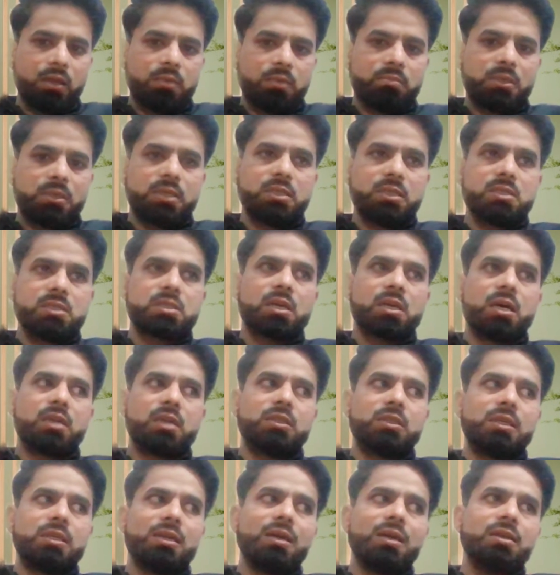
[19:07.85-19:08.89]
because
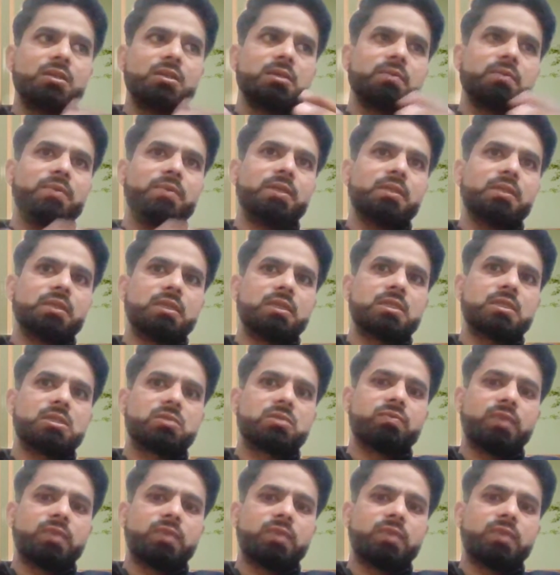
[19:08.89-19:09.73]
there are different things